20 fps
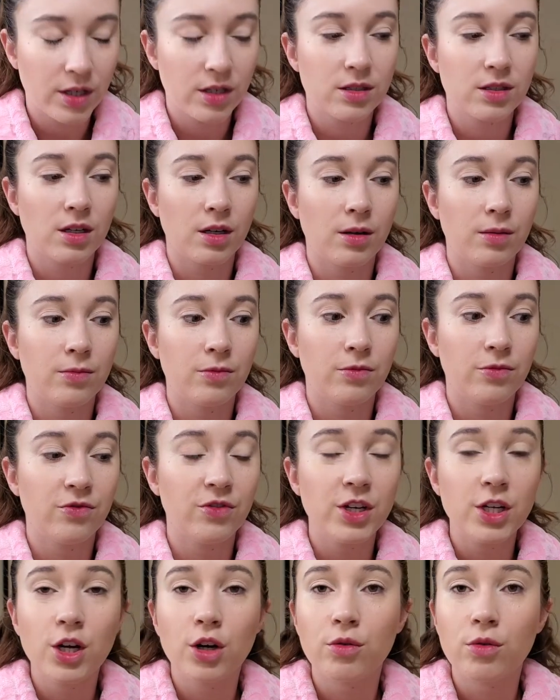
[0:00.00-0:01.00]
some
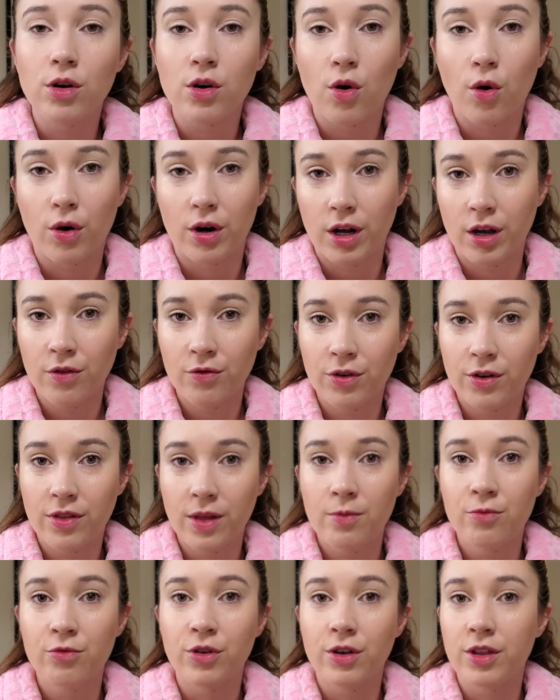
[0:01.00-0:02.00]
video recording for
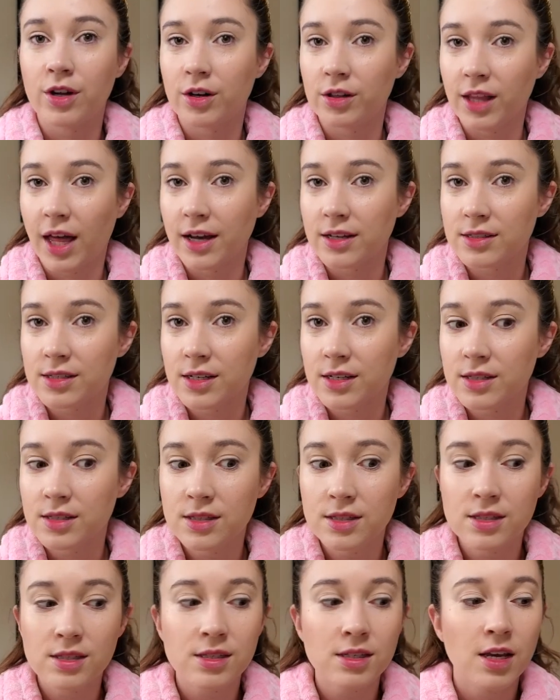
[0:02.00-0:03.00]
them for their
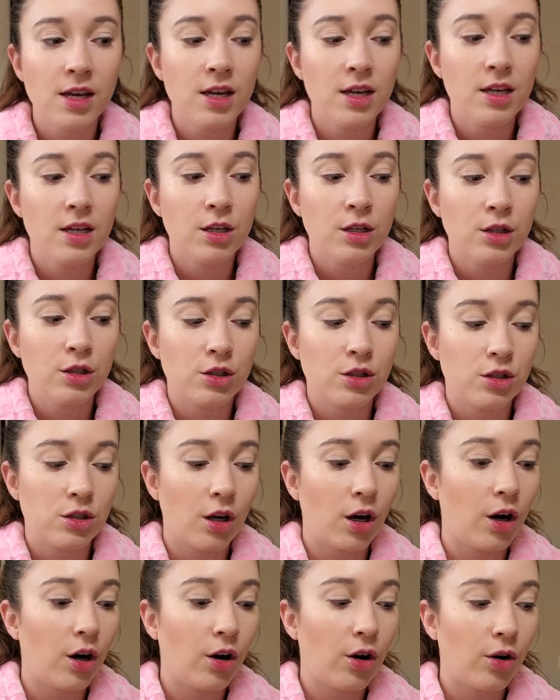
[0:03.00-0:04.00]
lessons.
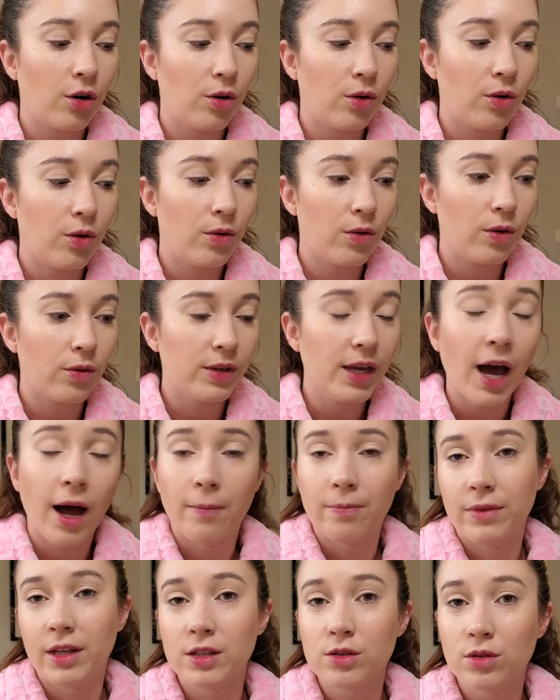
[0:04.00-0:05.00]
So yeah,
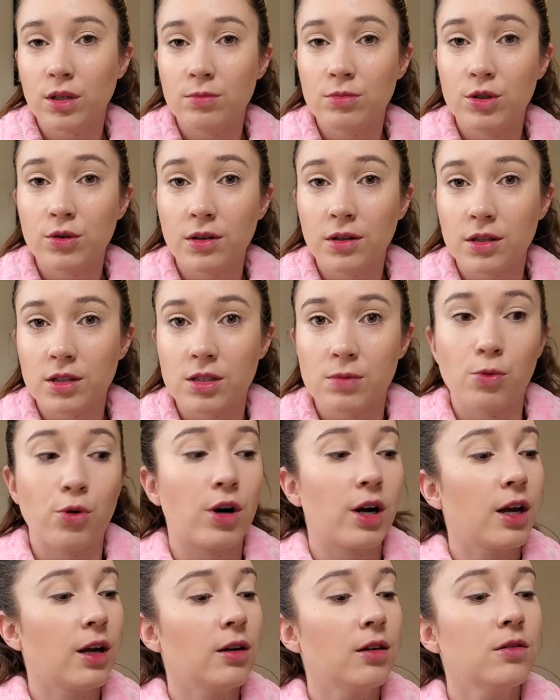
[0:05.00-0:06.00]
that's what I'm doing this
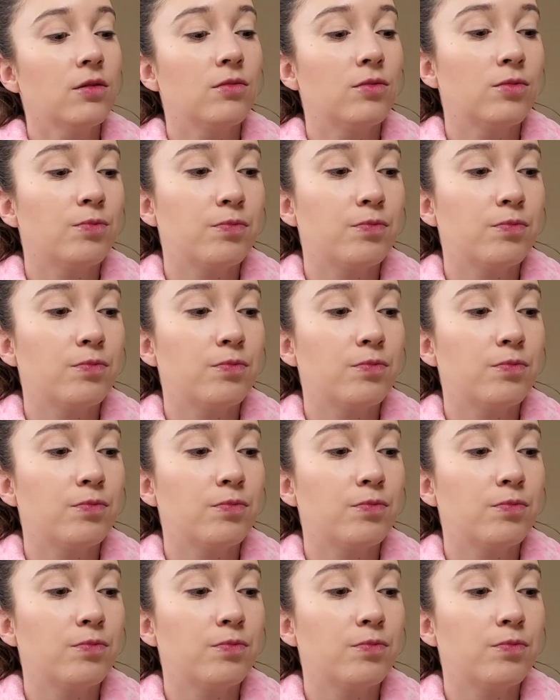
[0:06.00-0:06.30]
morning.